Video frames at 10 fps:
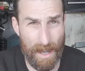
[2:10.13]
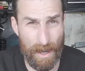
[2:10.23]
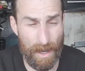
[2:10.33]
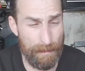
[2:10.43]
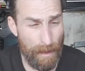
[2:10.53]

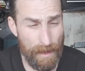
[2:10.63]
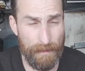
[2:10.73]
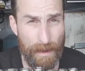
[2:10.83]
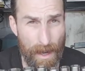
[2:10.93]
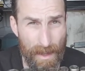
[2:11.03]
are by
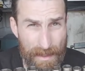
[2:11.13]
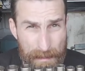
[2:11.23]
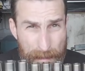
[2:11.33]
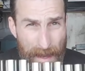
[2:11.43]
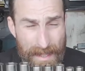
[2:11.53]
far the
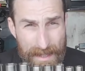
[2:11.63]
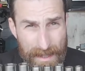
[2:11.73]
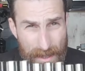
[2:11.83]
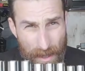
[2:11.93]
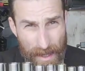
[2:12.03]
best
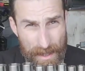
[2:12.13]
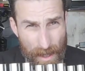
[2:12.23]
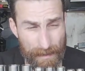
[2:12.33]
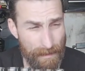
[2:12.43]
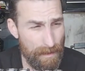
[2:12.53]
sockets
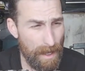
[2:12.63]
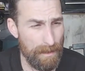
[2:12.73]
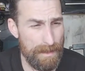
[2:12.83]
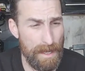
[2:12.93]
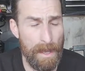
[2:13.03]
I've ever
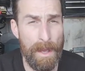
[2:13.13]
owned,